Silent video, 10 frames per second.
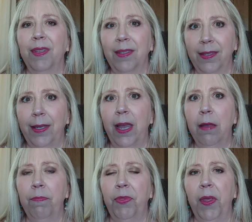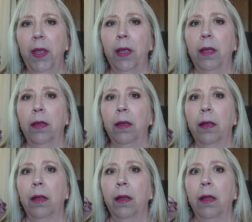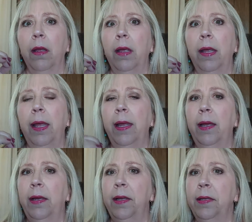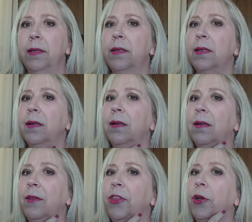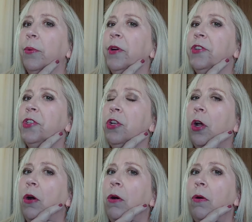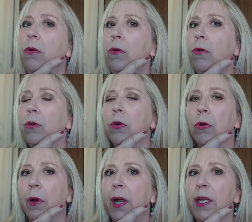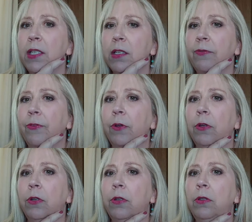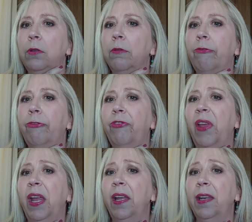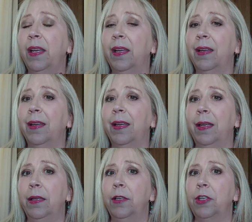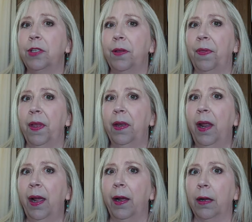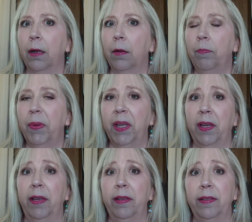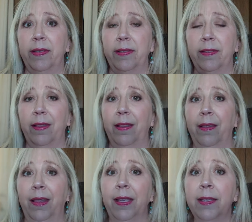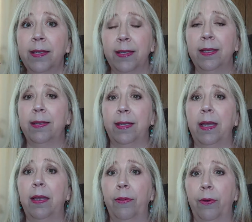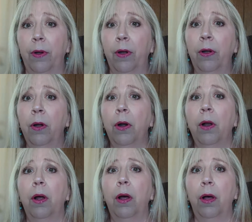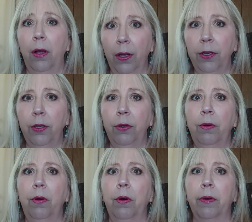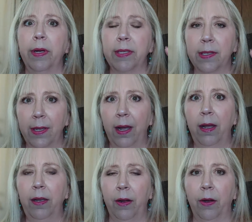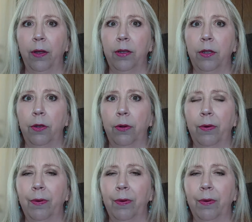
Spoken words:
Same thing. And there was no graceful fading into the neck, because this is either on you or it's not on you.